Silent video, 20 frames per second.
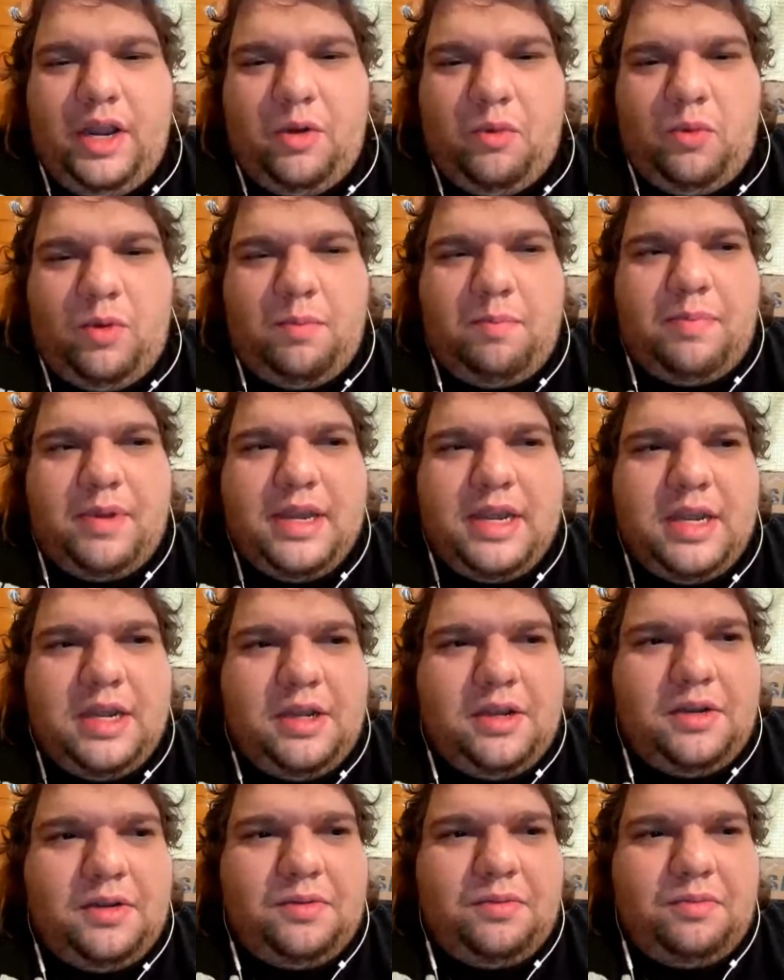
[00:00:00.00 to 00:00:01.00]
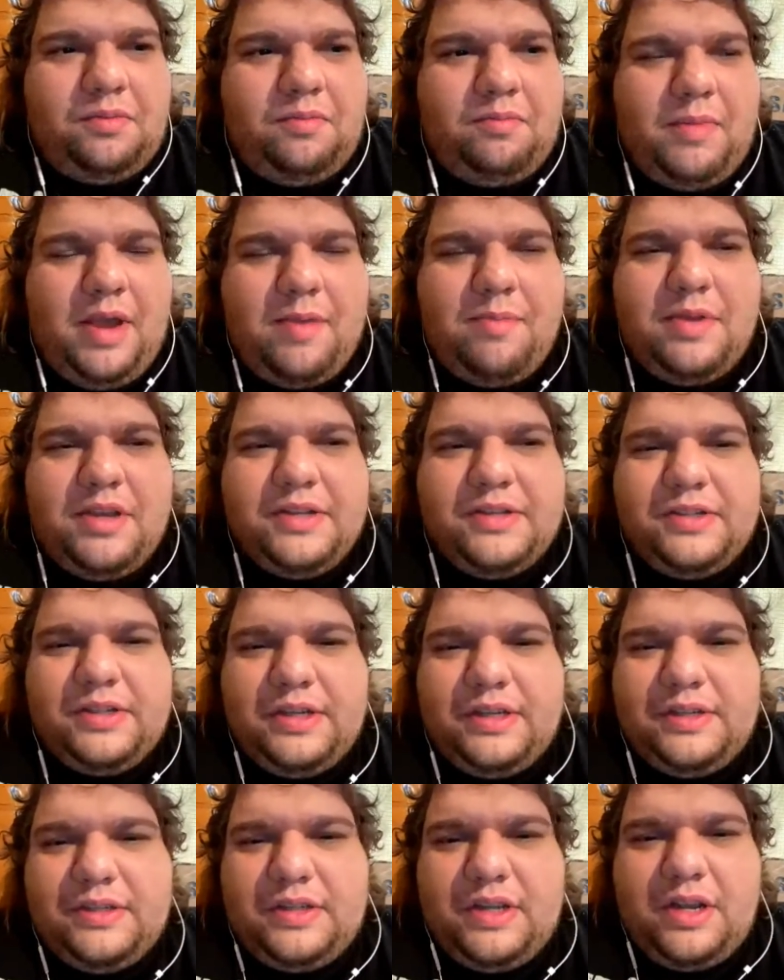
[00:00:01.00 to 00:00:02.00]
it would be maybe a
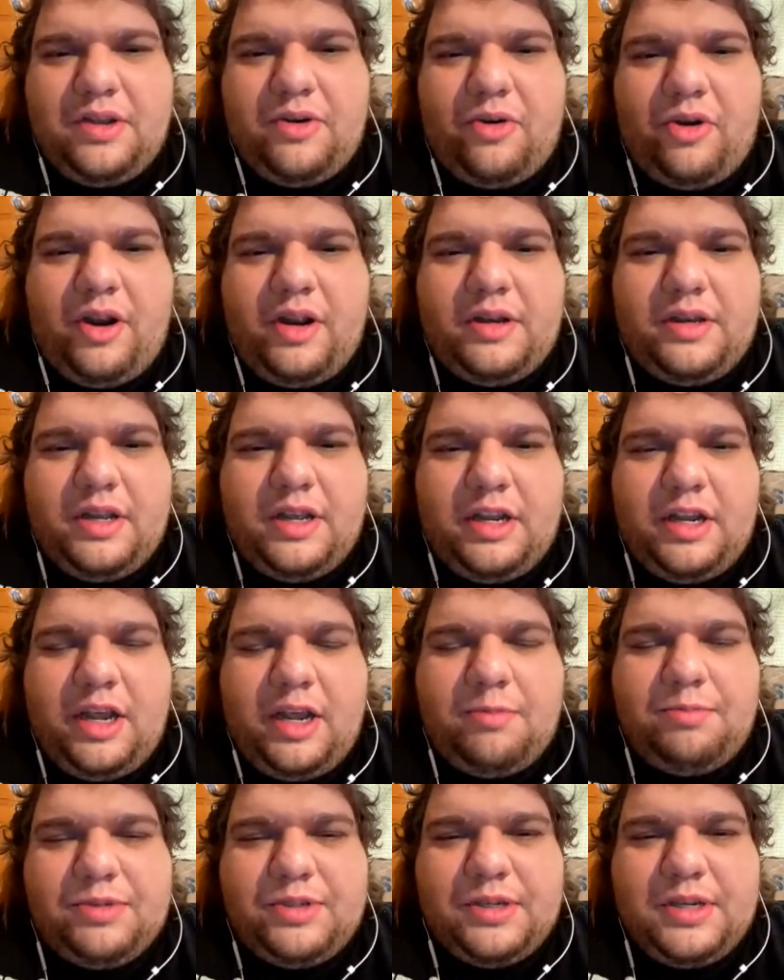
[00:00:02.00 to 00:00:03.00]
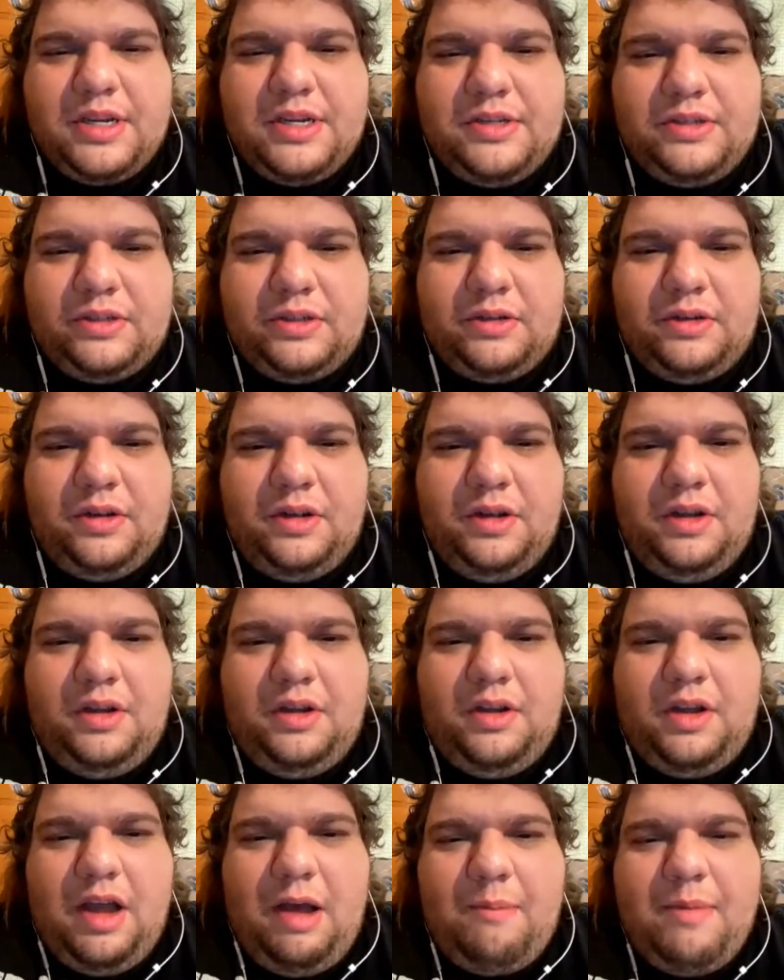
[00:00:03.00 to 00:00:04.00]
16 or 18 game season.
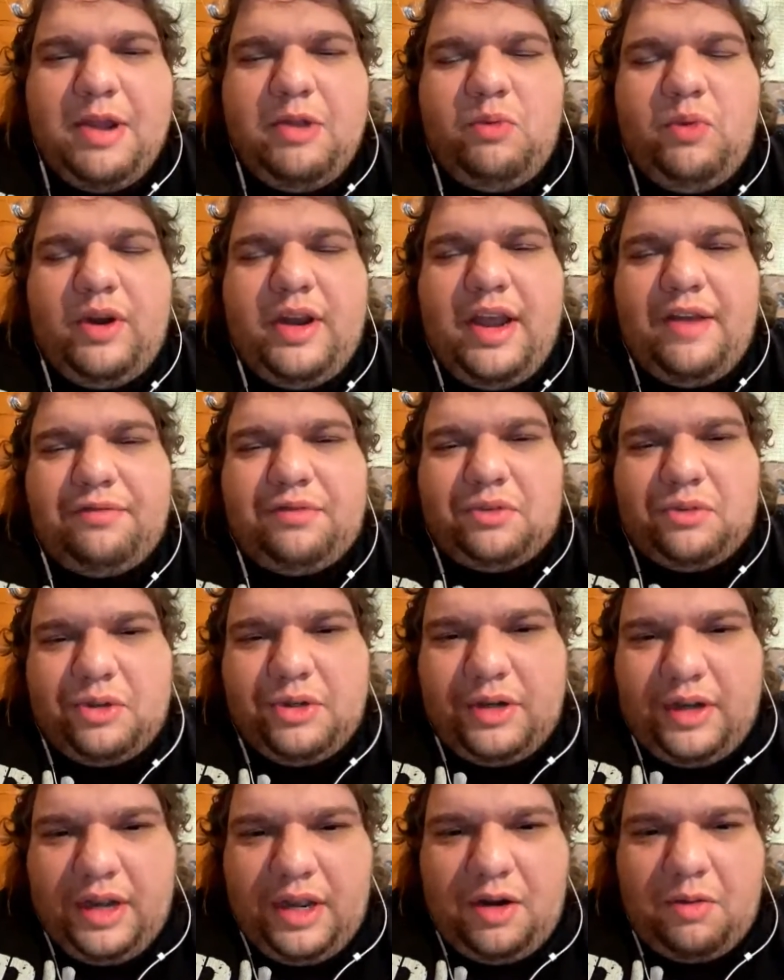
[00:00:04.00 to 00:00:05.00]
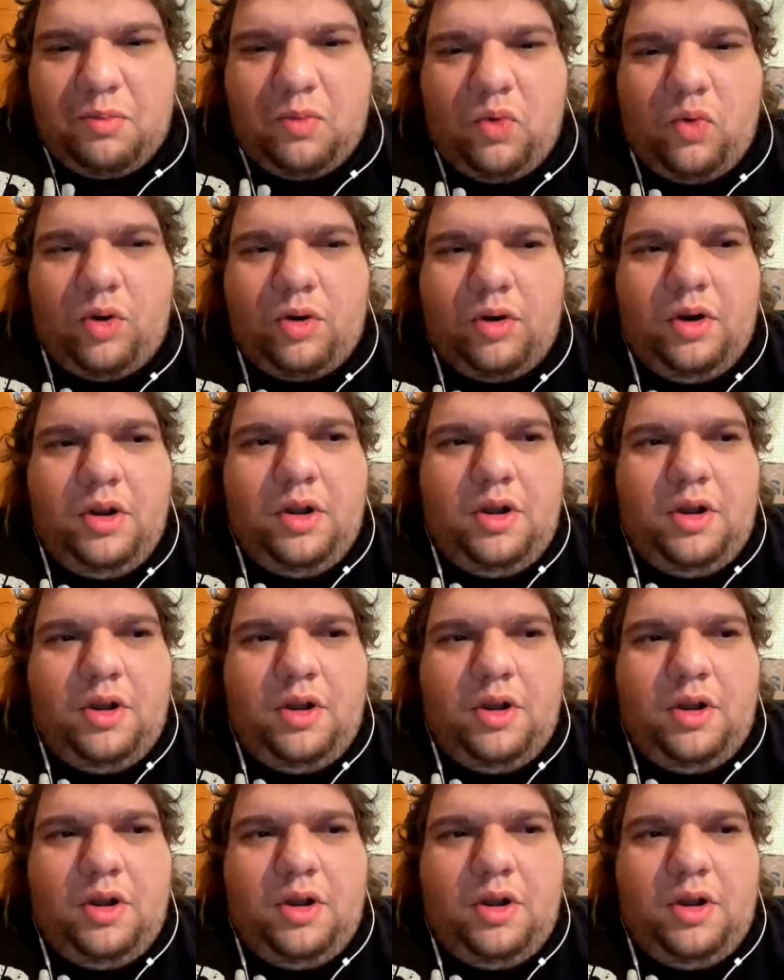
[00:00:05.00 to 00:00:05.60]
I mean, we'd have to look at it more.